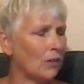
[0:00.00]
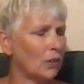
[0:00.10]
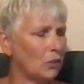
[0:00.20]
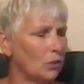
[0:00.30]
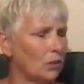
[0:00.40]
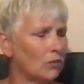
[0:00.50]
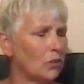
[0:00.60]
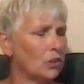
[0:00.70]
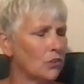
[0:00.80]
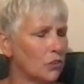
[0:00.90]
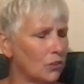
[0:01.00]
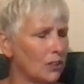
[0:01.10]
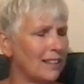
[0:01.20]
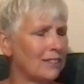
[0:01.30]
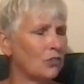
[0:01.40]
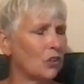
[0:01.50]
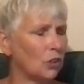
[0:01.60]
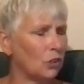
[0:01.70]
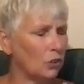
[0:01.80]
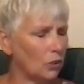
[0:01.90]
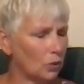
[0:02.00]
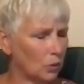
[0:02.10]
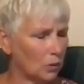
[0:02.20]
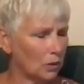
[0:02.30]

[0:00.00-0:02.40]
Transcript: universe sees you,